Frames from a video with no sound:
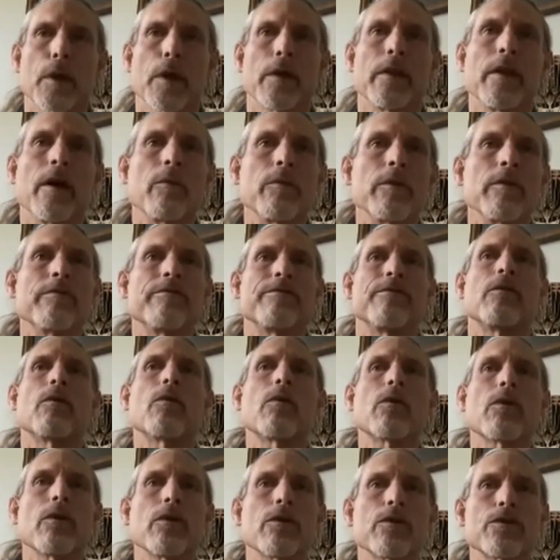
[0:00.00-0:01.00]
that we
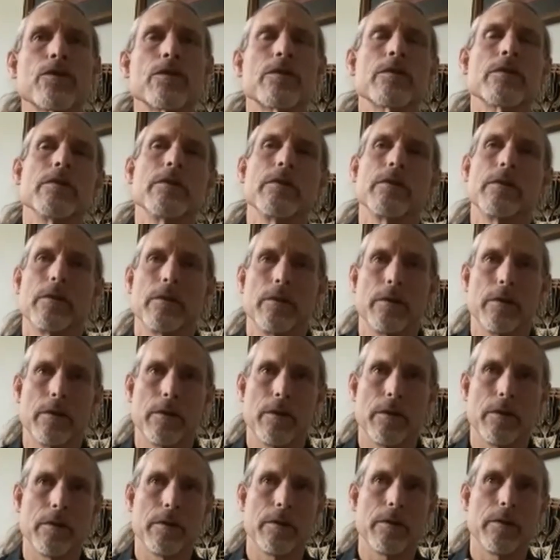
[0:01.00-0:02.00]
forge
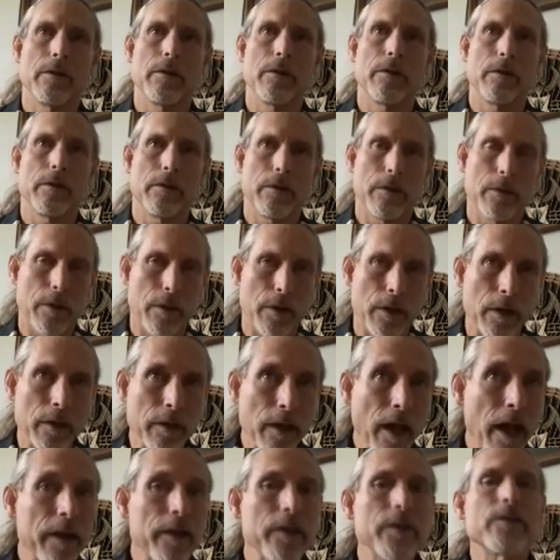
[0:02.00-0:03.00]

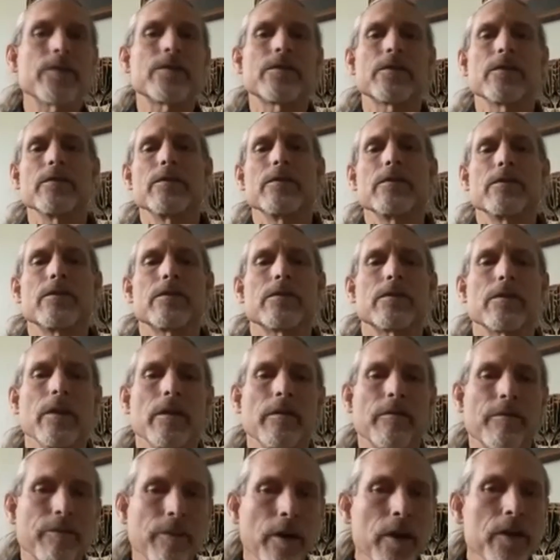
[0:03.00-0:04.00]
alliances
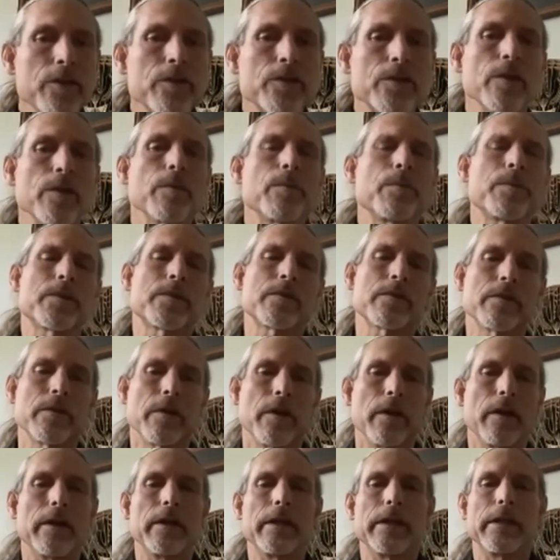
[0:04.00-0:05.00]
and friendships
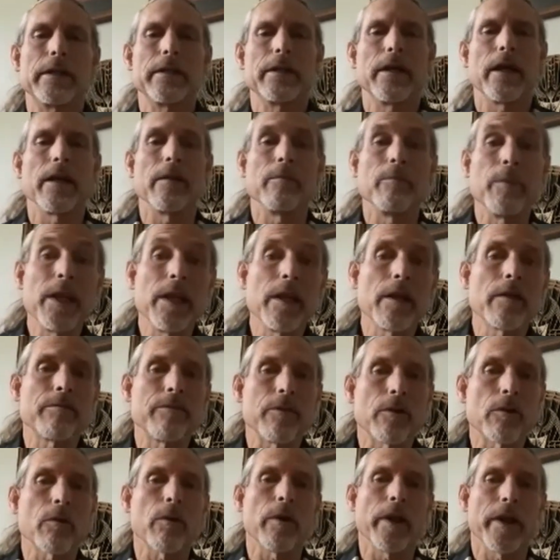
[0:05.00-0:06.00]
and
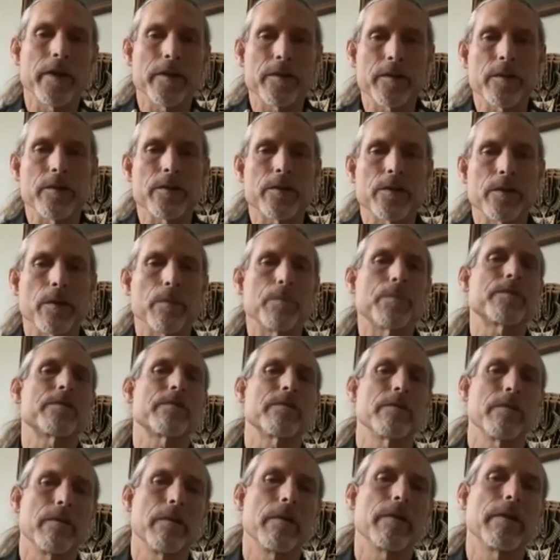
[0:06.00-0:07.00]
meaningful
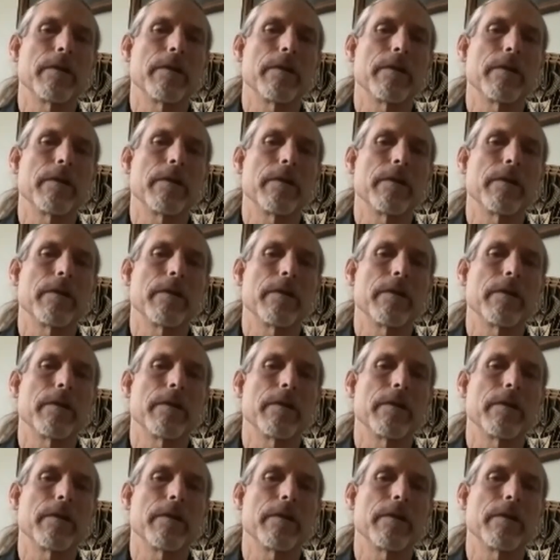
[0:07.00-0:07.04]
relationships,